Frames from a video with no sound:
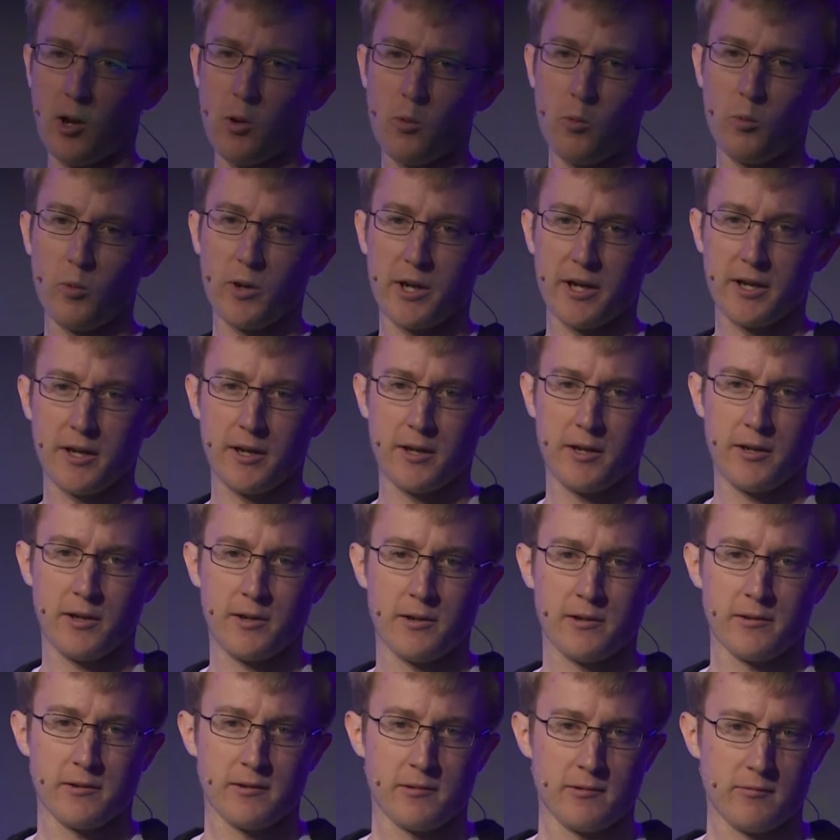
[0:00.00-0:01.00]

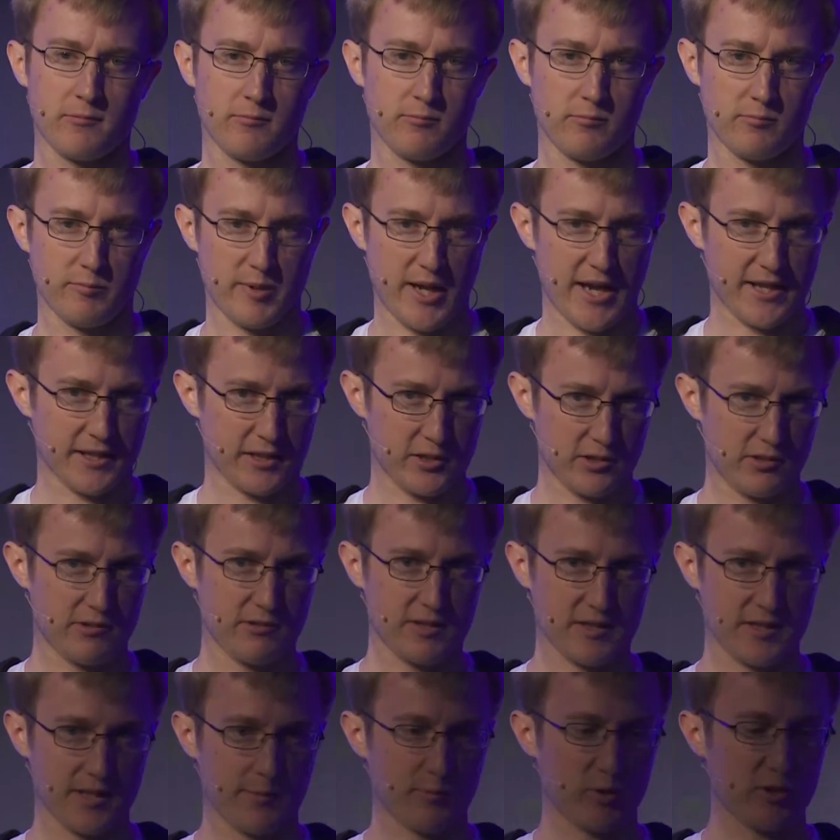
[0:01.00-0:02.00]
where, back in
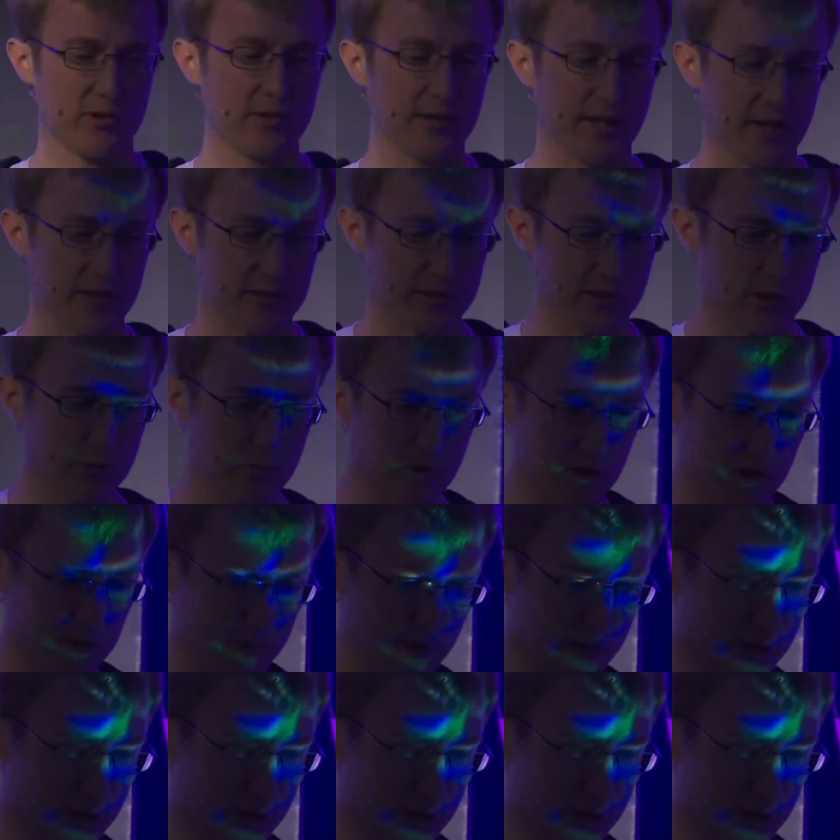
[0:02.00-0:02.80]
December 2012,